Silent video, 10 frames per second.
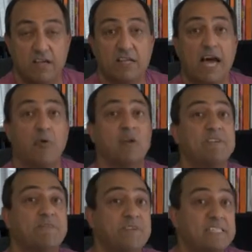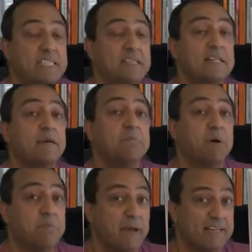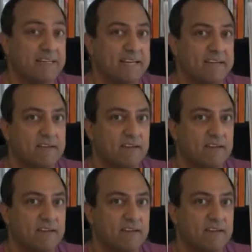Not only physically, but mentally.